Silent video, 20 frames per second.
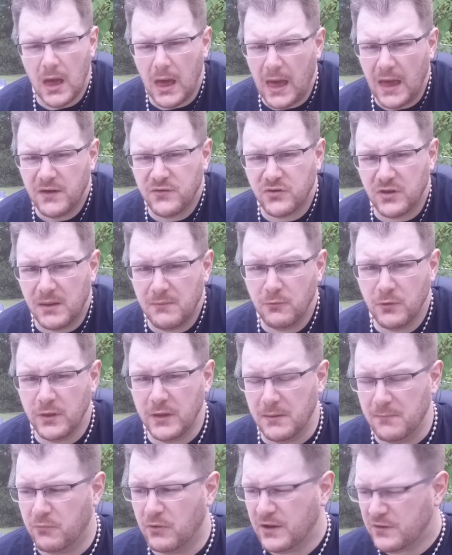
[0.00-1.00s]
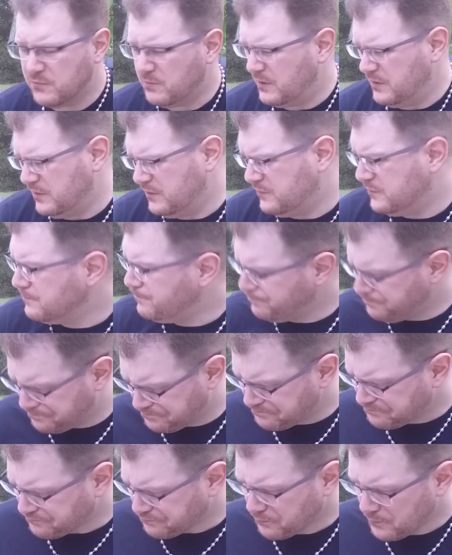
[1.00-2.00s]
Actually, I'm really impressed by this.
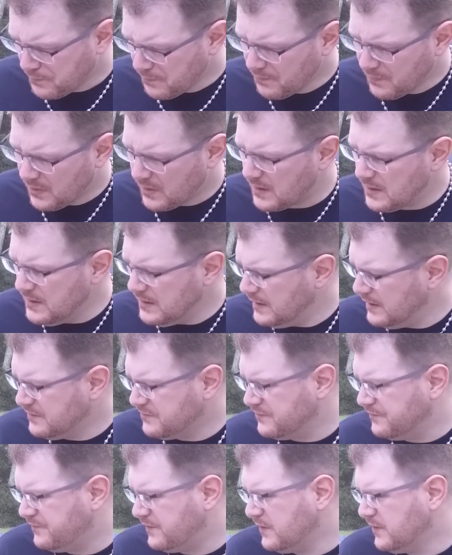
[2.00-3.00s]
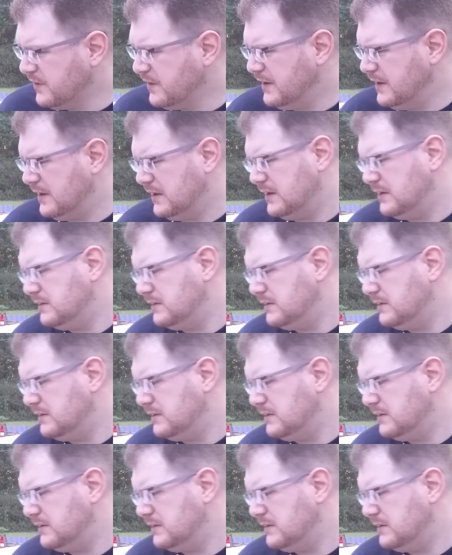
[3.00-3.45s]
It's a very